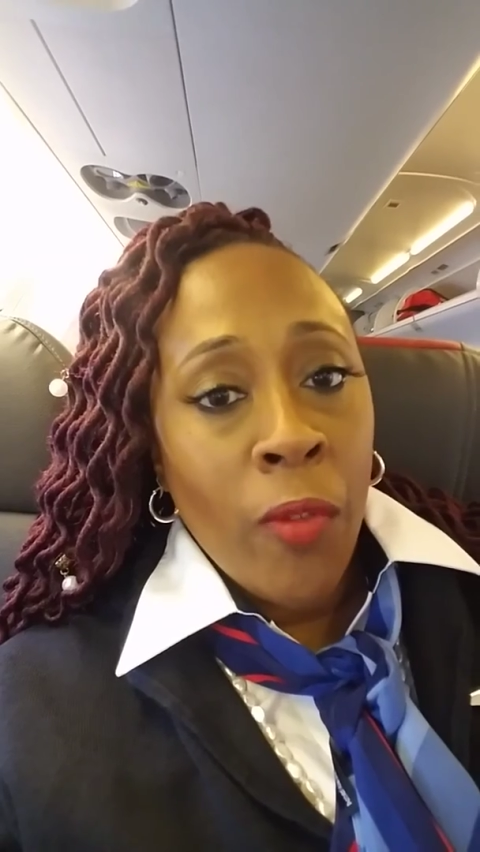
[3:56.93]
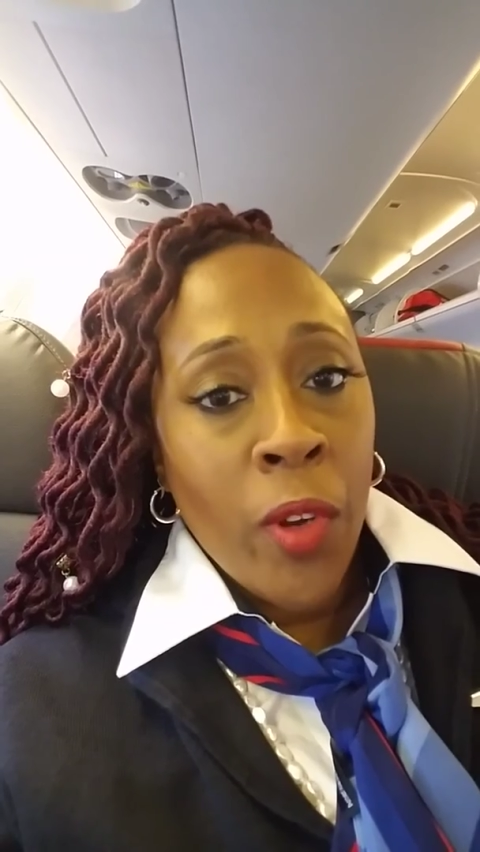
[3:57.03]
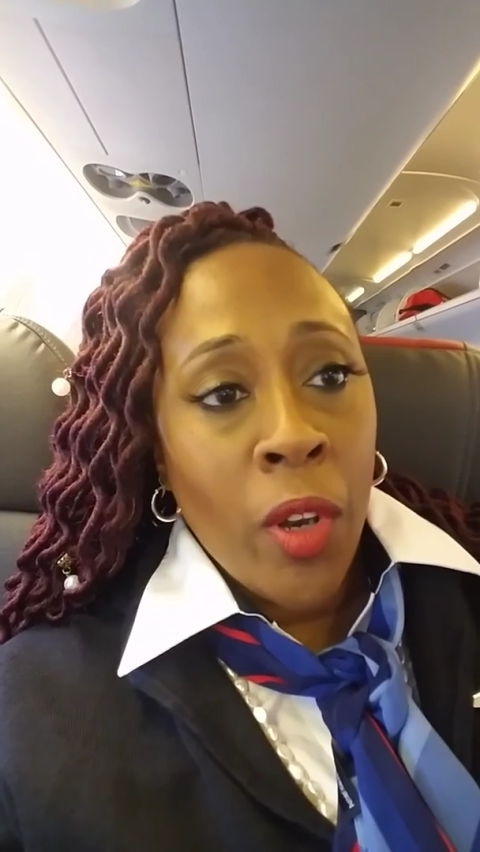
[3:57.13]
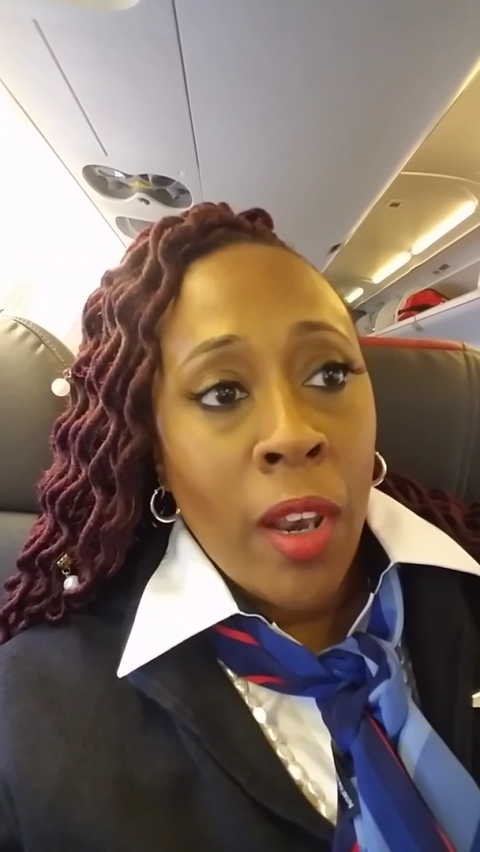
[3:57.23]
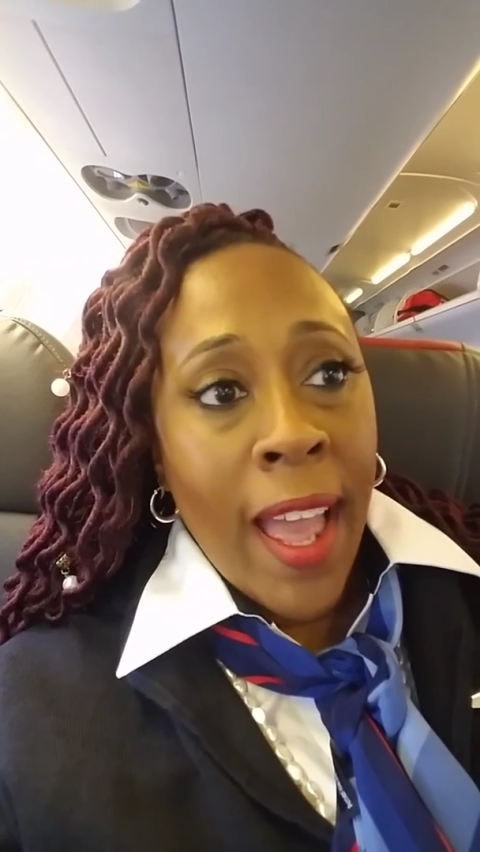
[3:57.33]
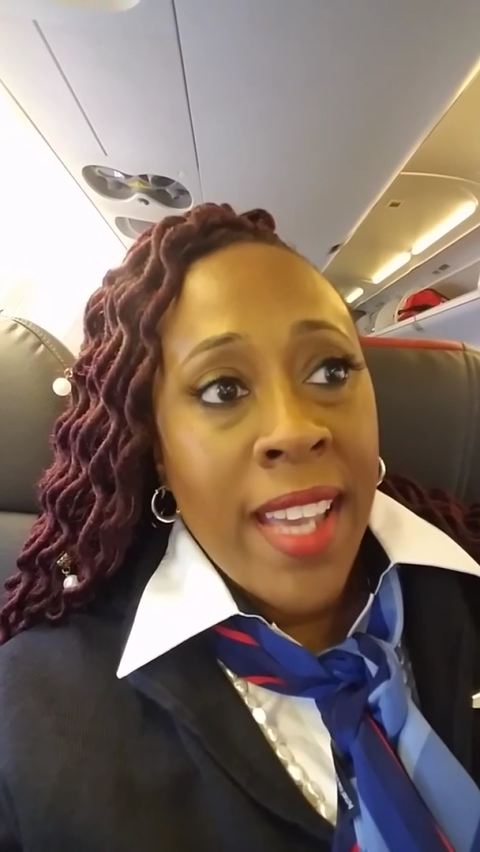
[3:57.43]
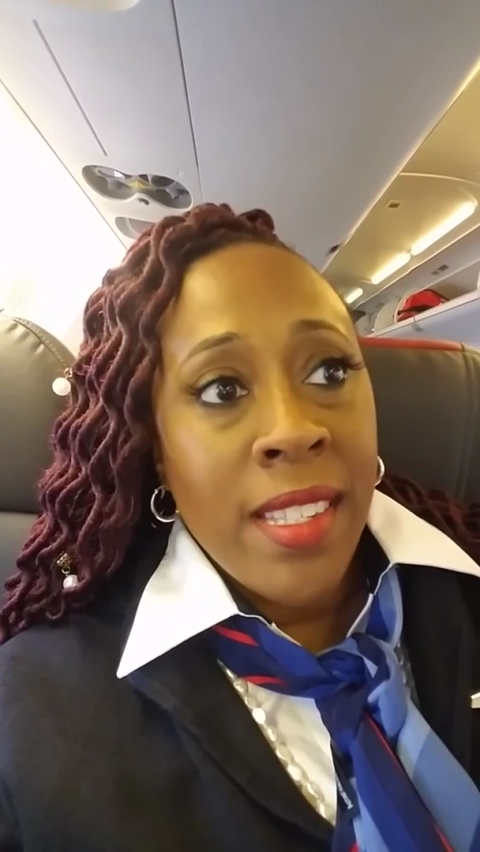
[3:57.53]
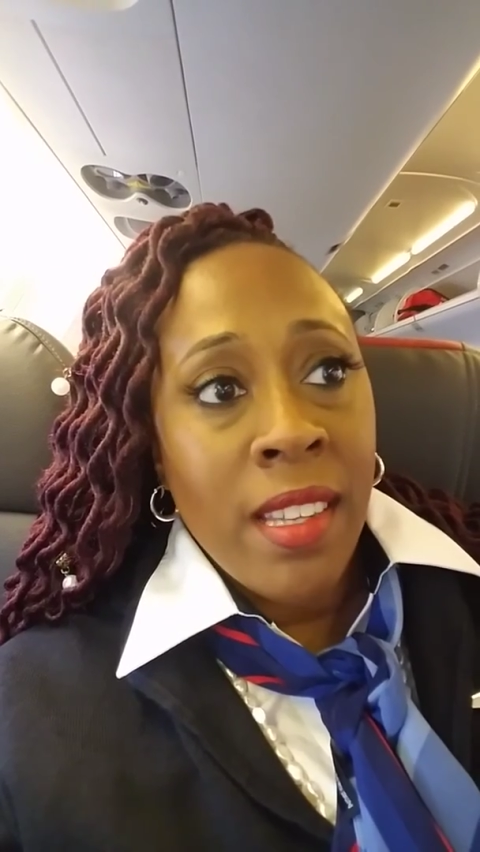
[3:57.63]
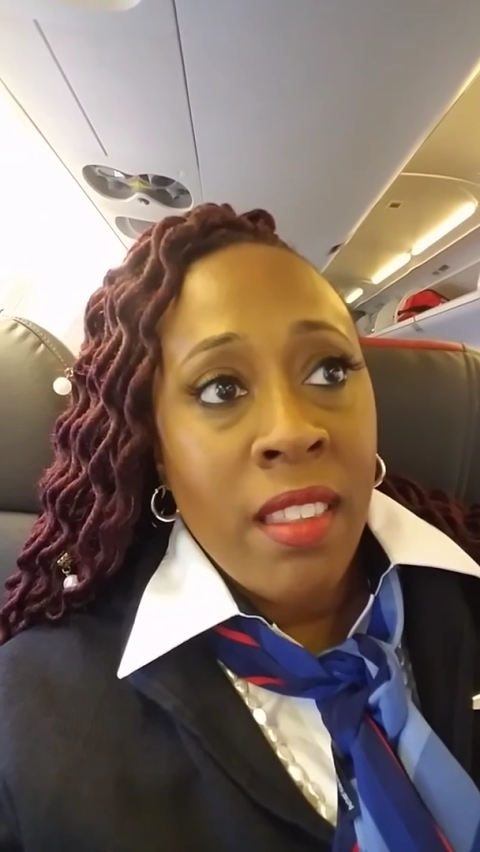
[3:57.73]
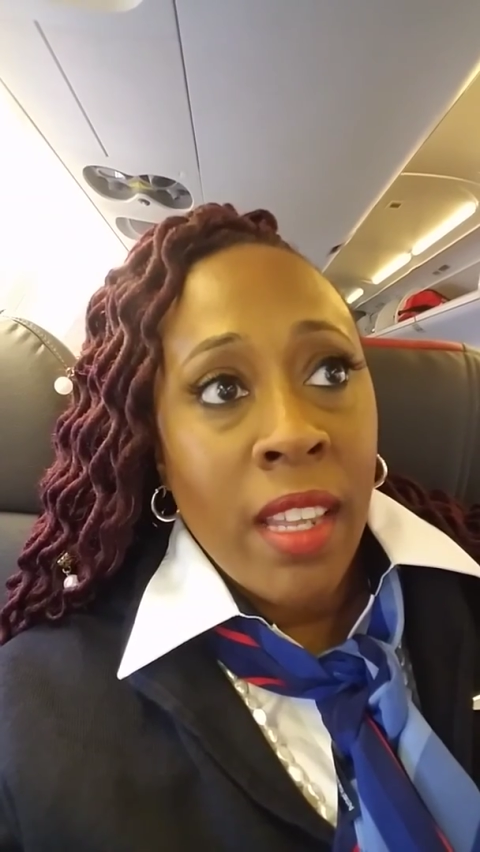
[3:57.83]
lights in
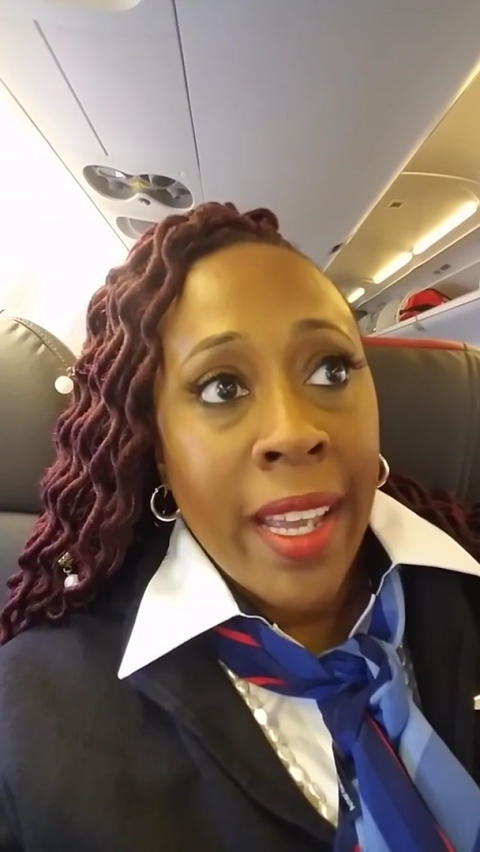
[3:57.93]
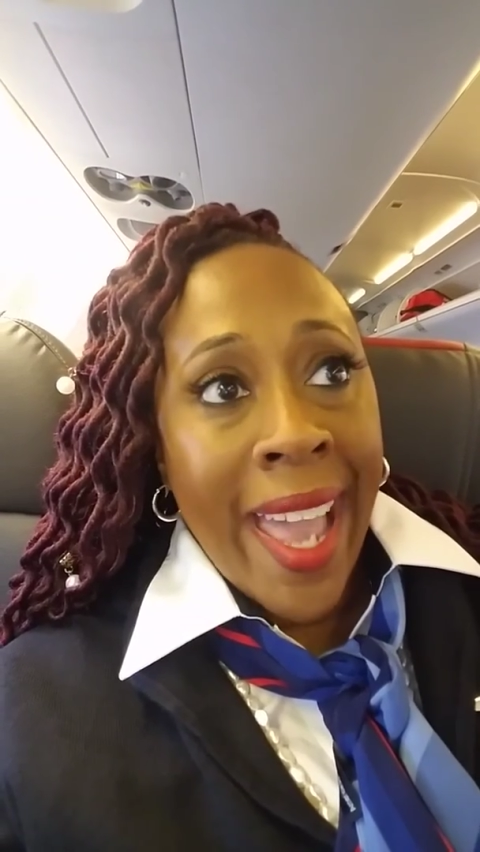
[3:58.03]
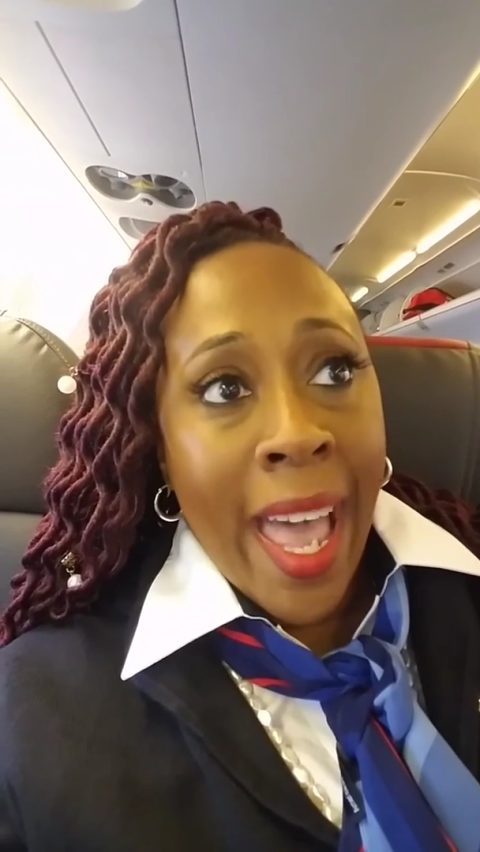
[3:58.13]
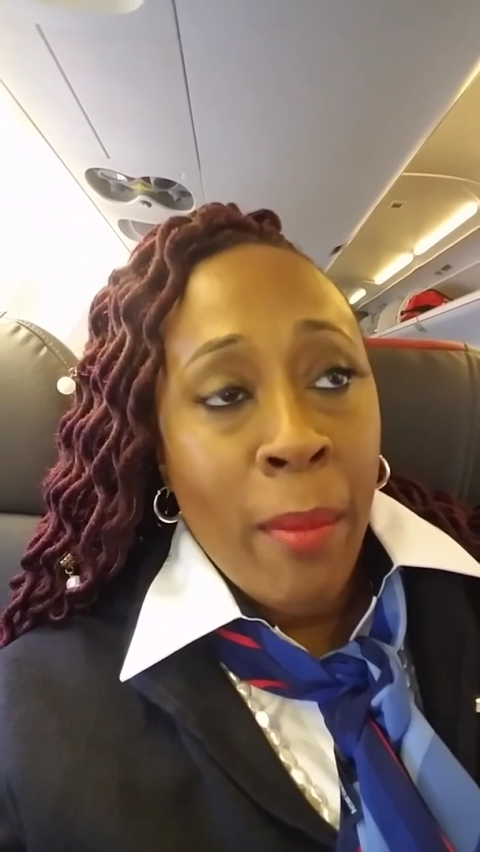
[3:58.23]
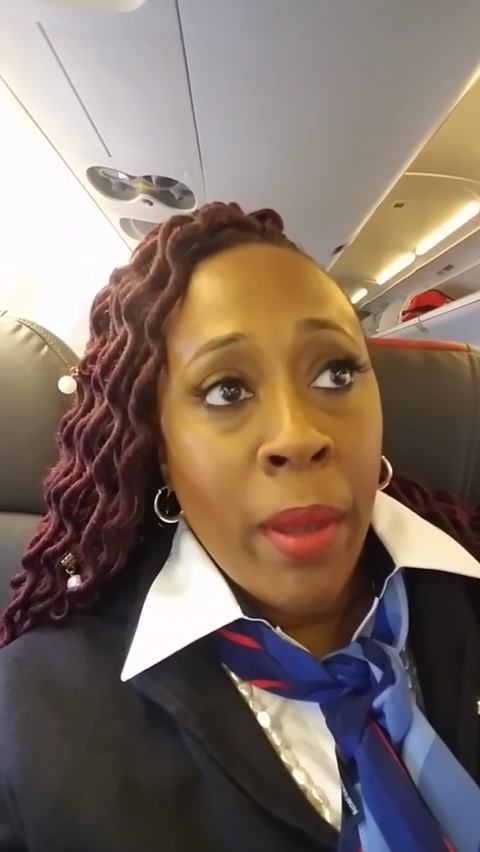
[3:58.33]
the cabin.